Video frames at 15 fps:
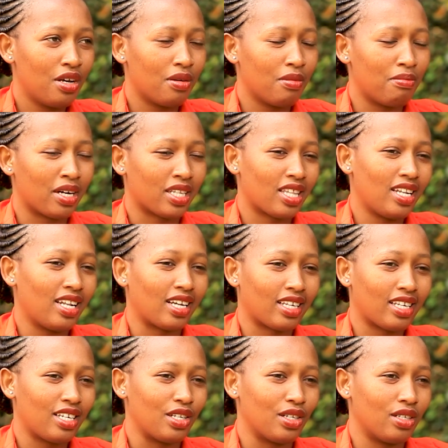But then
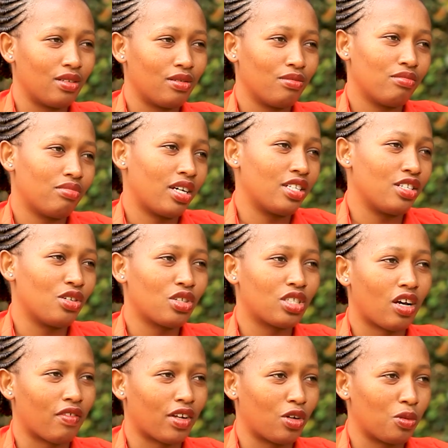again, I did not
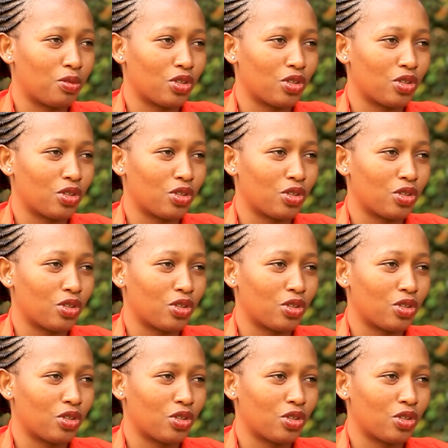have an option.